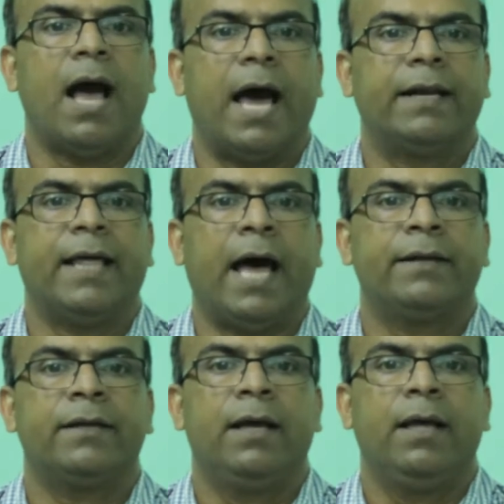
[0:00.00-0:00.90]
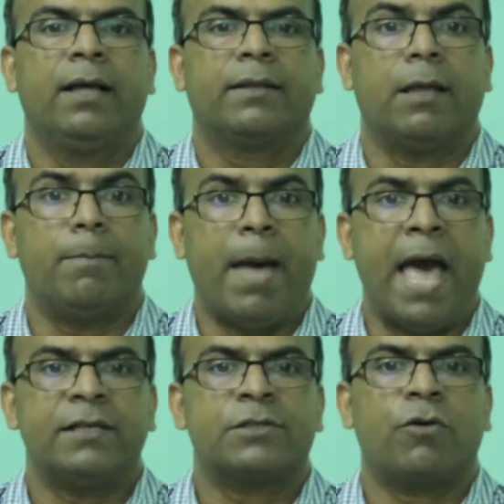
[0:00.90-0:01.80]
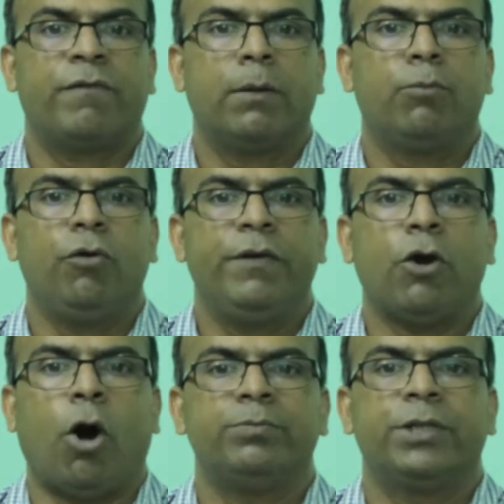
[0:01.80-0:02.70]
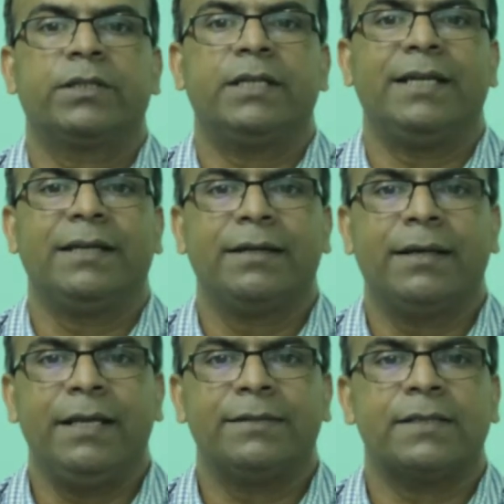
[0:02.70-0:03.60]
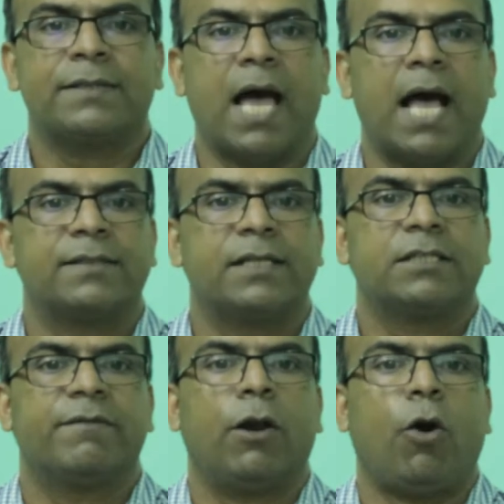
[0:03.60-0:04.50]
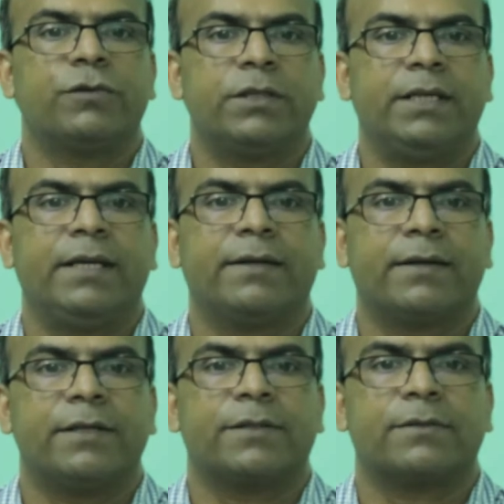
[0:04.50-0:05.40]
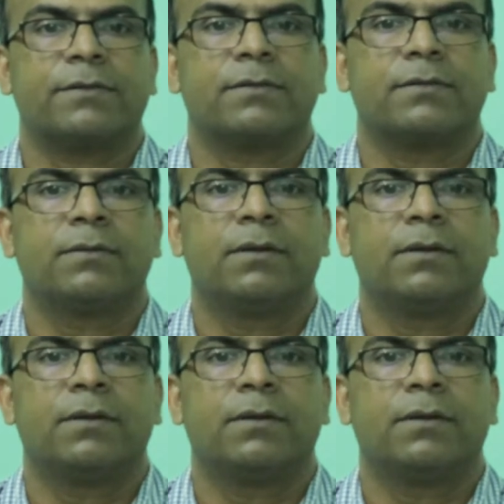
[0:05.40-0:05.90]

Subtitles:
and that the mass of a moving object increases as its velocity increases.